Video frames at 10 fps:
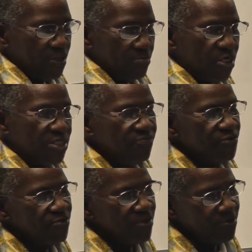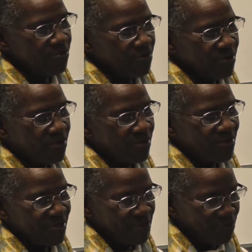But if you look,
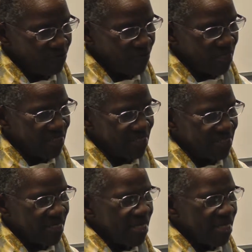You'll find it.